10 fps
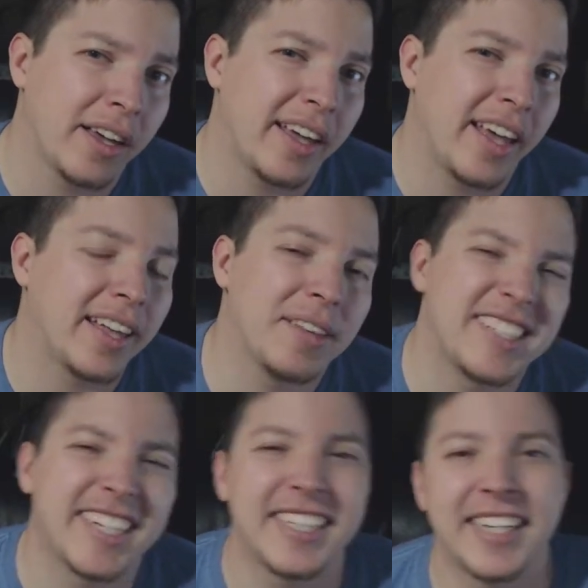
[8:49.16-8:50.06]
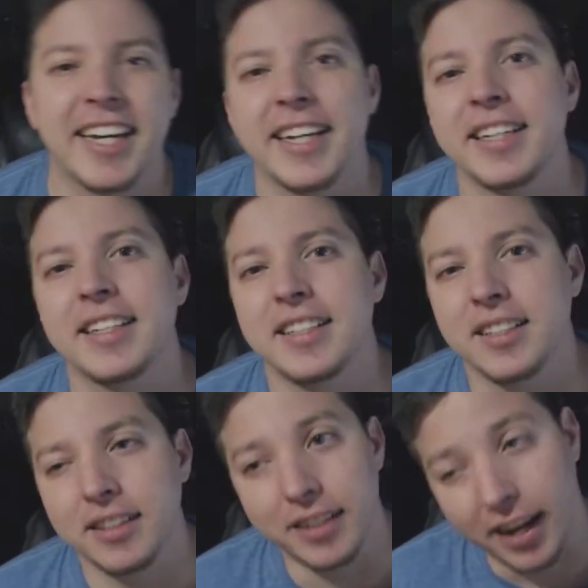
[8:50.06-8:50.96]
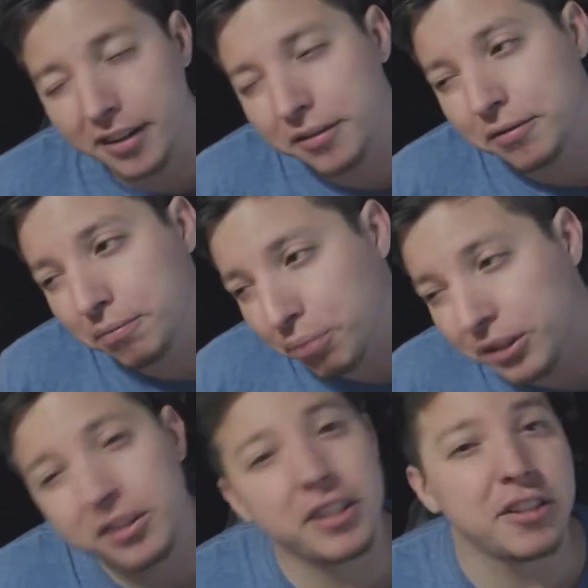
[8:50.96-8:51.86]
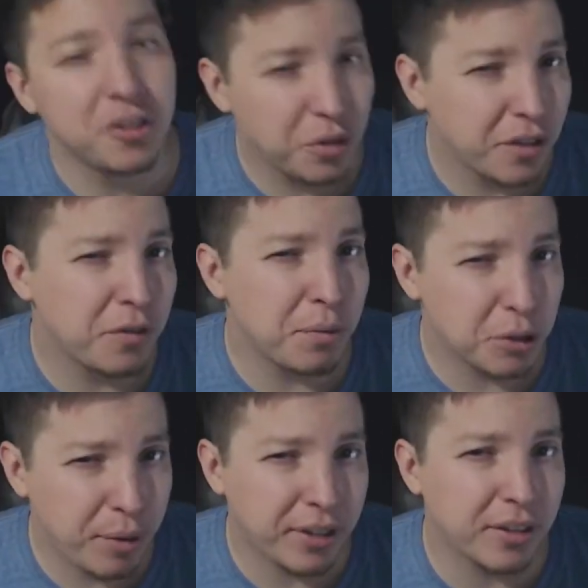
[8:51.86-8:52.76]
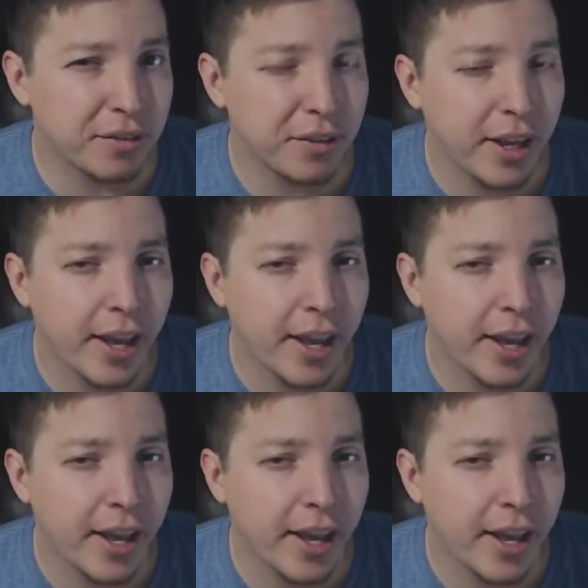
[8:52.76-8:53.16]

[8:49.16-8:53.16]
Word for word: and the second guy kind of puts things into a different perspective,